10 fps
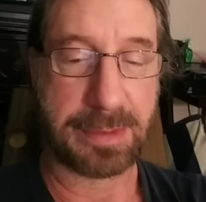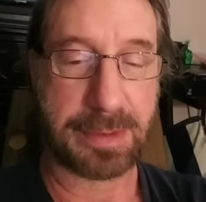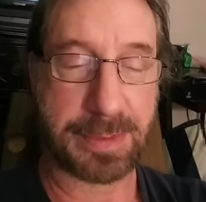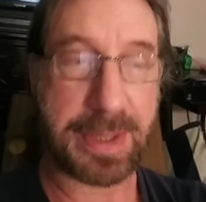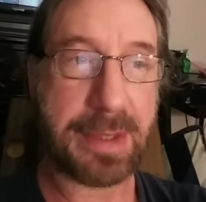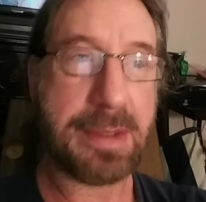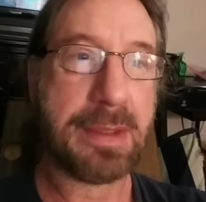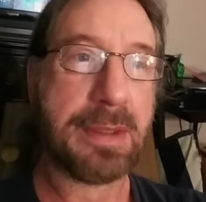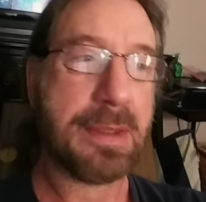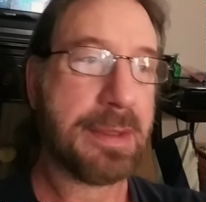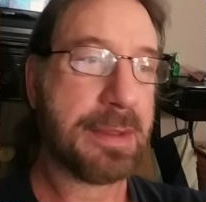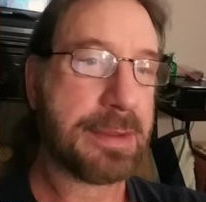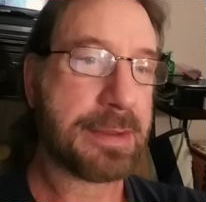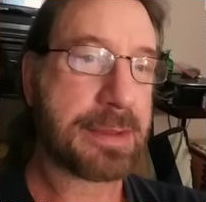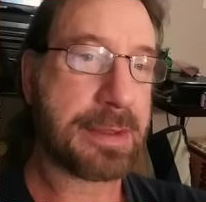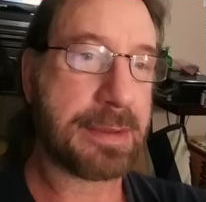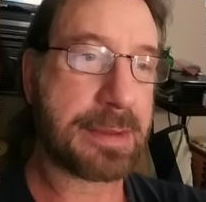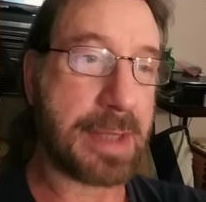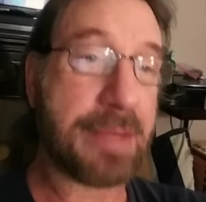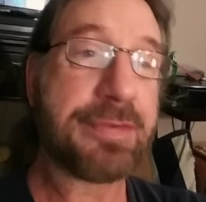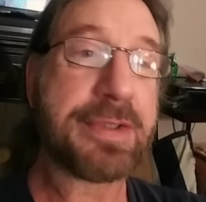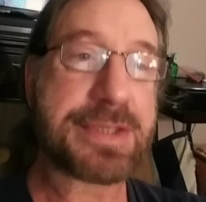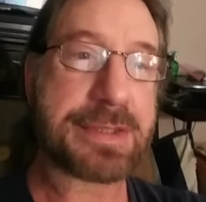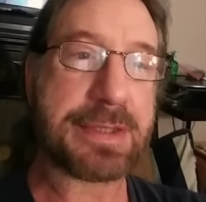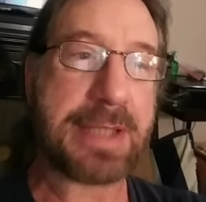okay? Converts